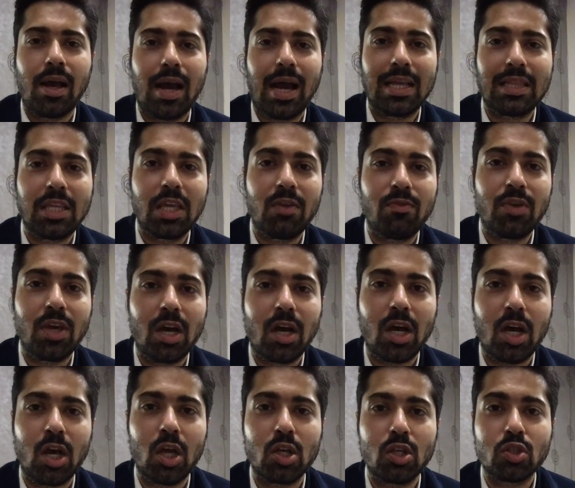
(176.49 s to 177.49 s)
I think we
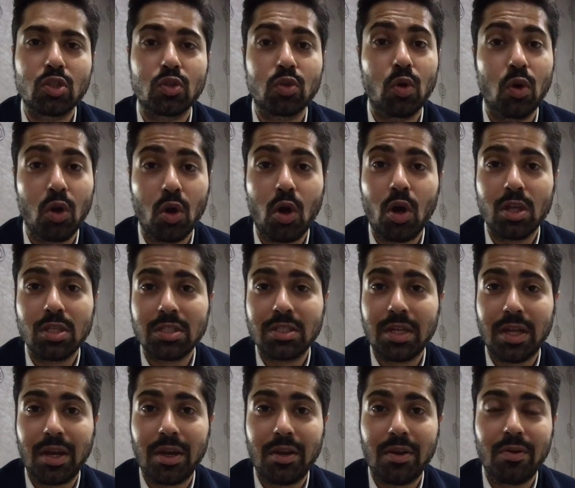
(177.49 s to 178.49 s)
are so lost
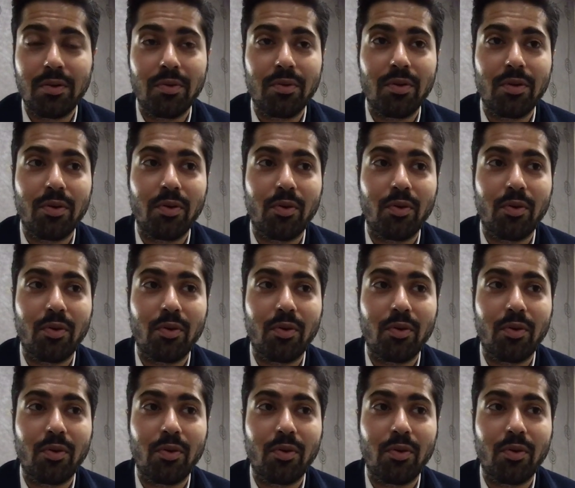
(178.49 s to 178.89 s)
in